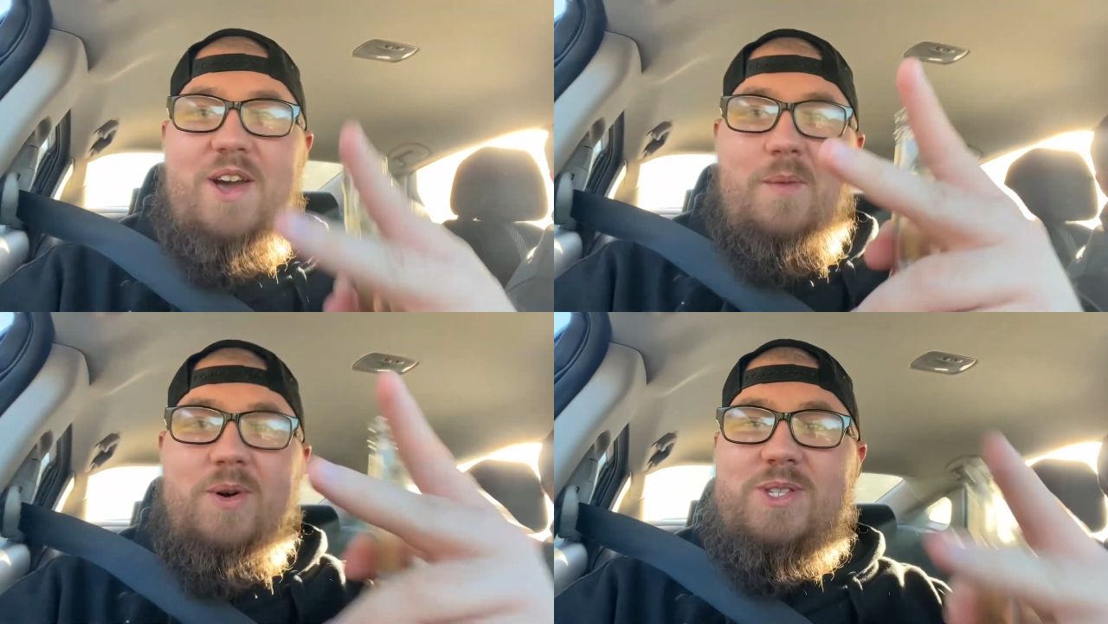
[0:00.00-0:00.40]

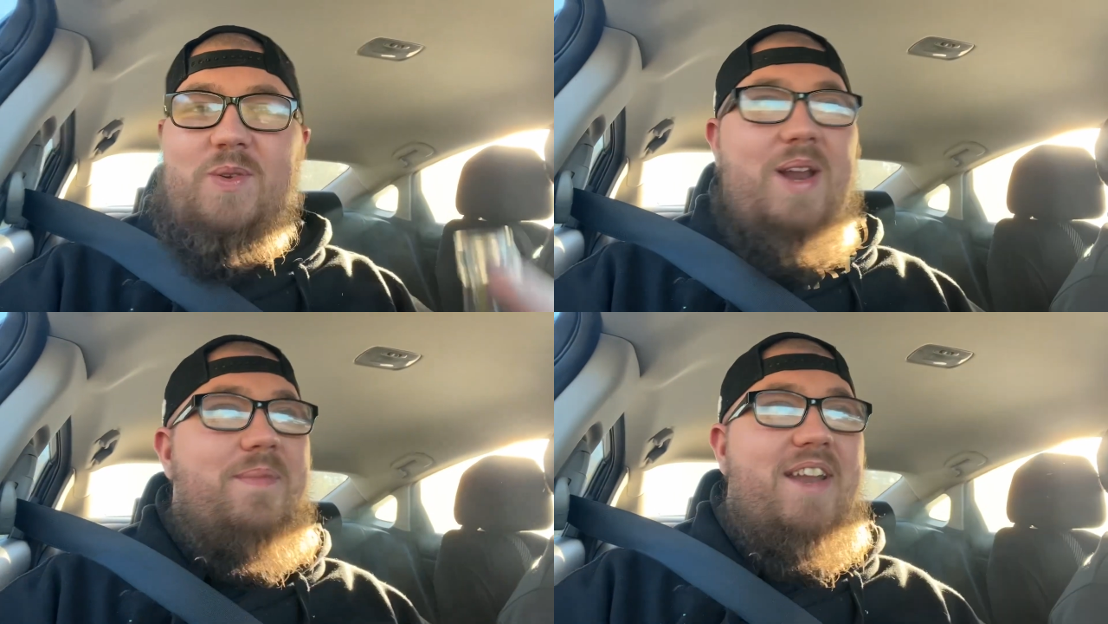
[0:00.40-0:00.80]
almost
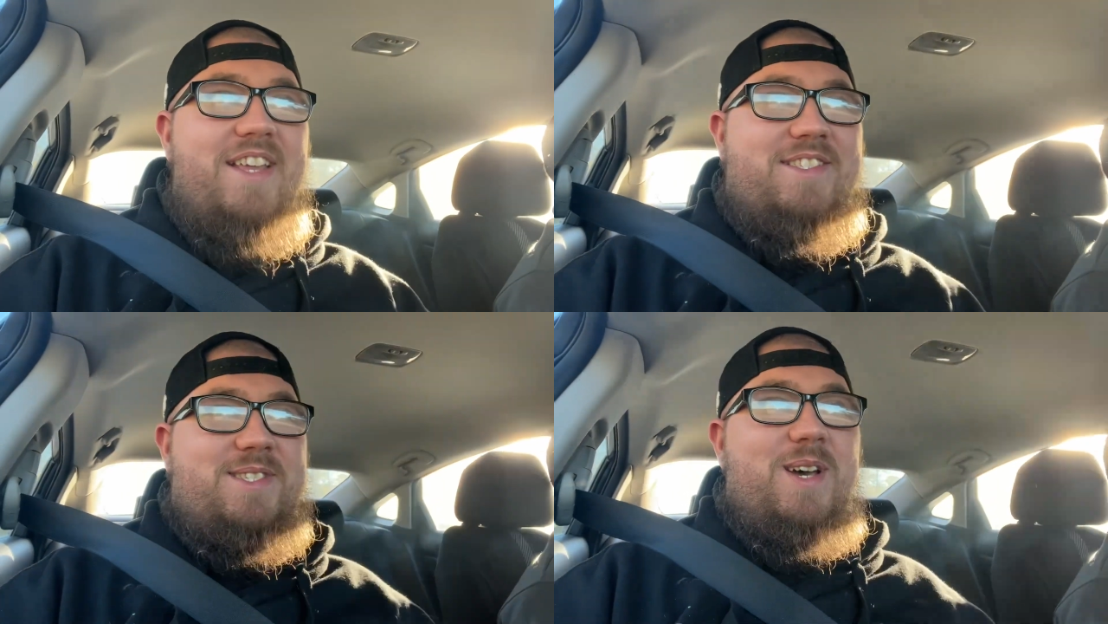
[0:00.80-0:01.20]
three
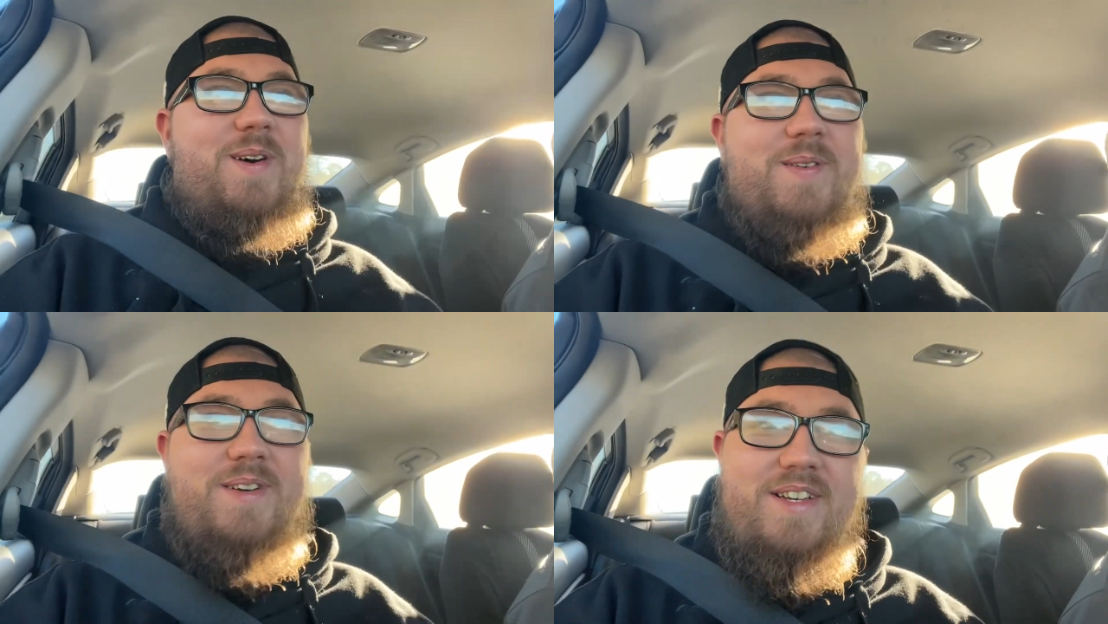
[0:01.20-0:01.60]
minutes,
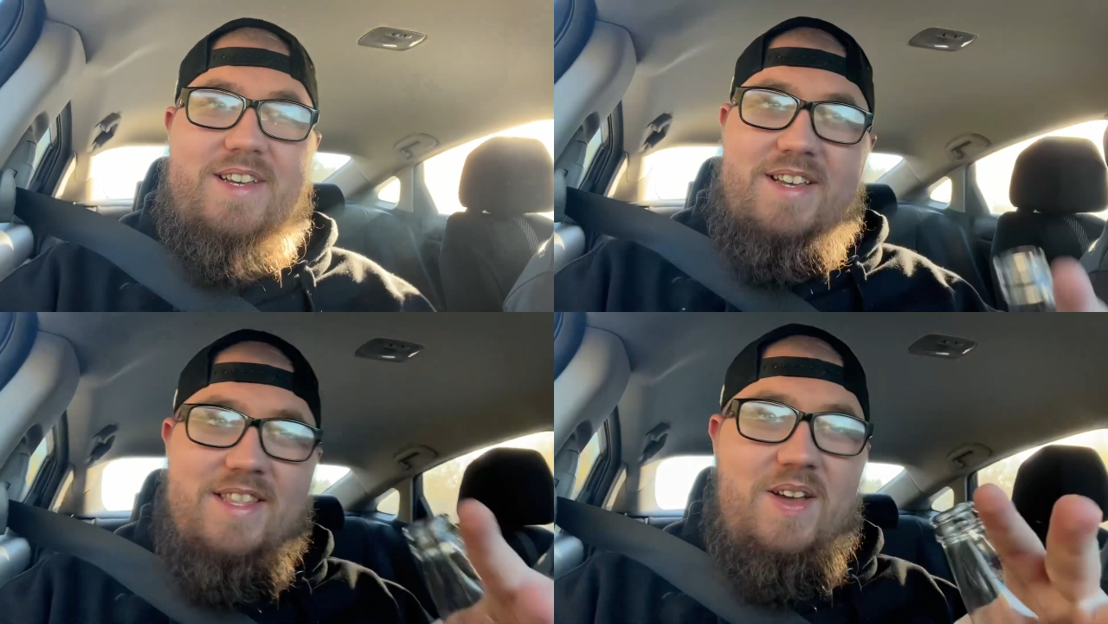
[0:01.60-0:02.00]
so
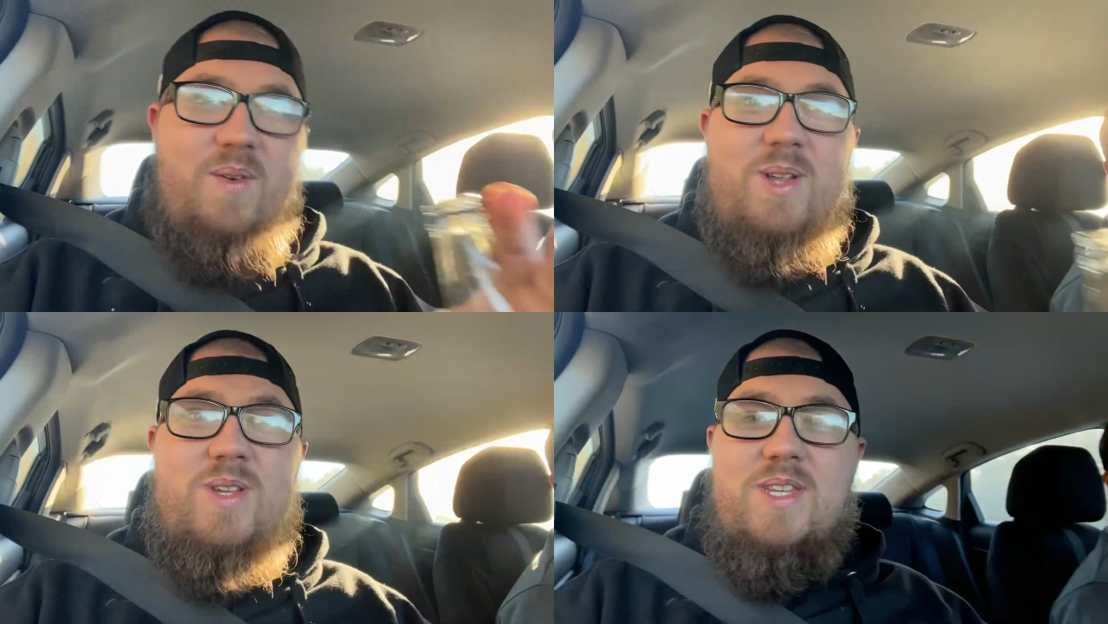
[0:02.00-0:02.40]
don't
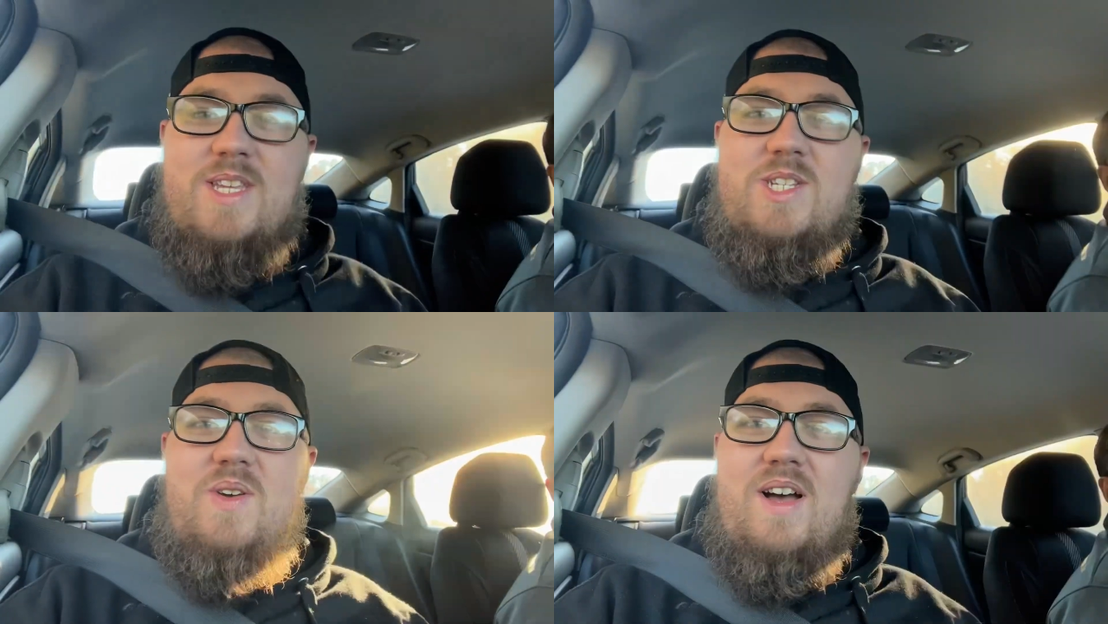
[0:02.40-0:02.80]
want to stretch
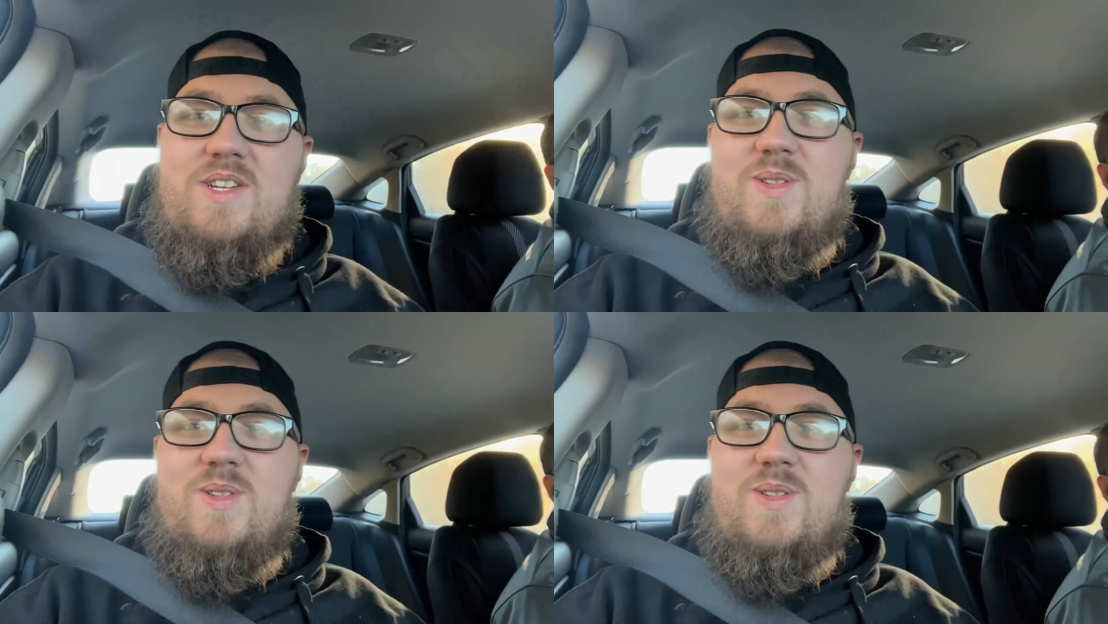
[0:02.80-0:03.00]
this intro out too